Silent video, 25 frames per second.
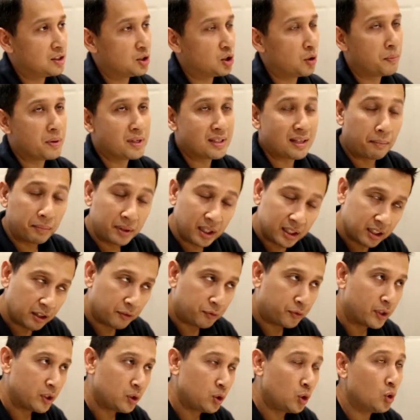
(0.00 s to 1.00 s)
So it'll be something
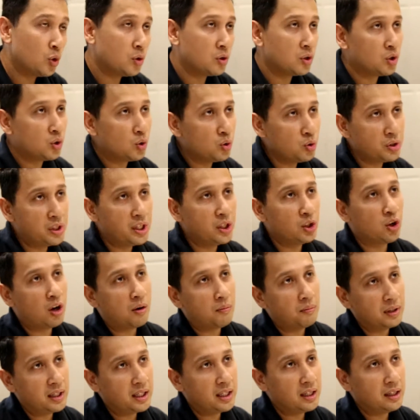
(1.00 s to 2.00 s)
different.
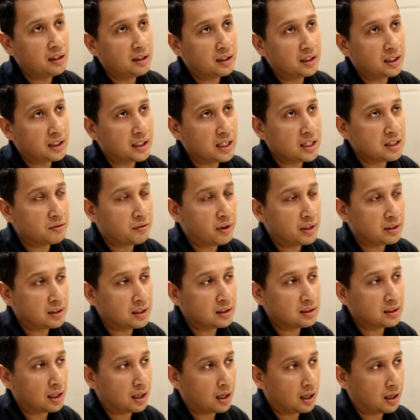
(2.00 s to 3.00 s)
Normally, kids
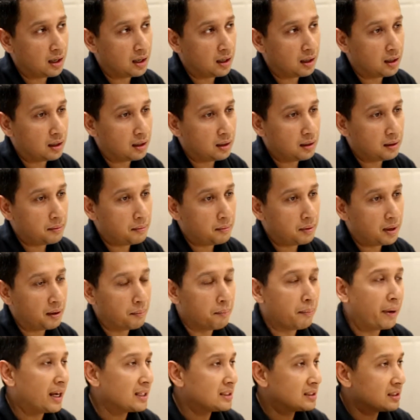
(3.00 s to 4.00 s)
races are
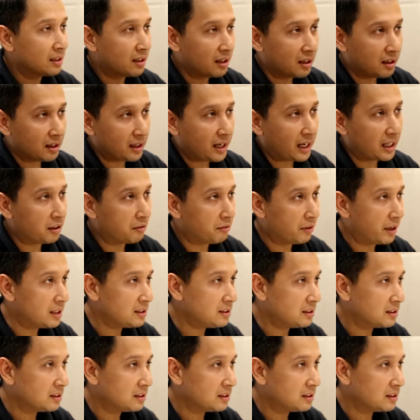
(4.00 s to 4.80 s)
a mass kind of race.